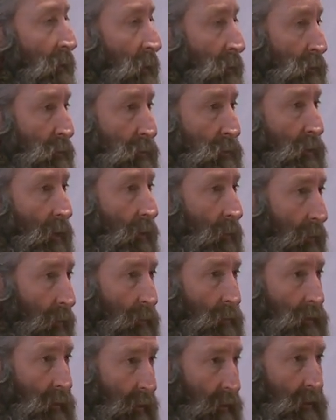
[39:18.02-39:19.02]
that you start
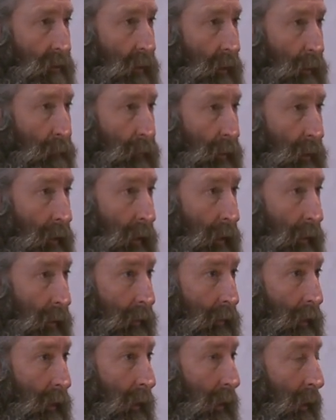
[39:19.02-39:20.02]
losing sleep at
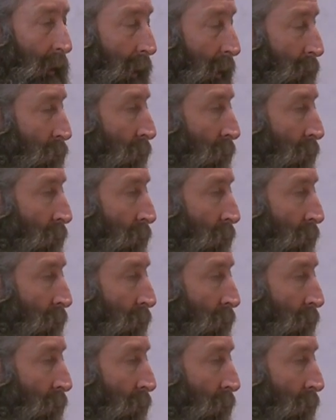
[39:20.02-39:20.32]
night. I, I